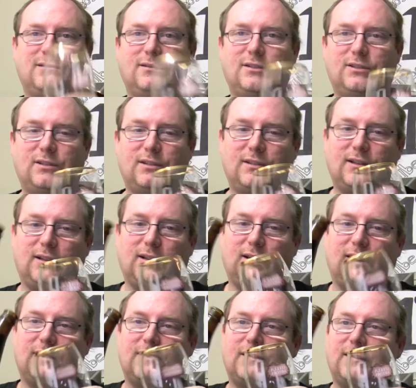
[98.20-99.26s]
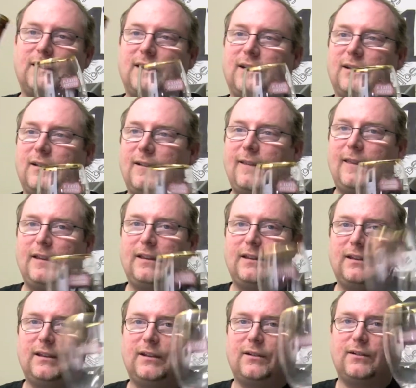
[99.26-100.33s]
Just a Stella glass. Okay.
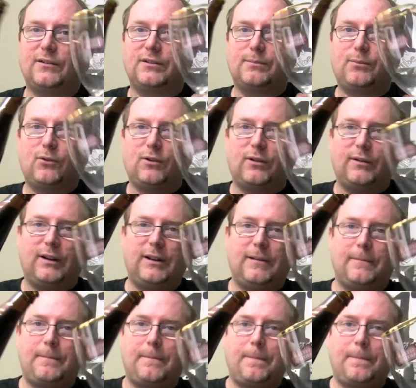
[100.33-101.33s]
And here goes the pour. Ready?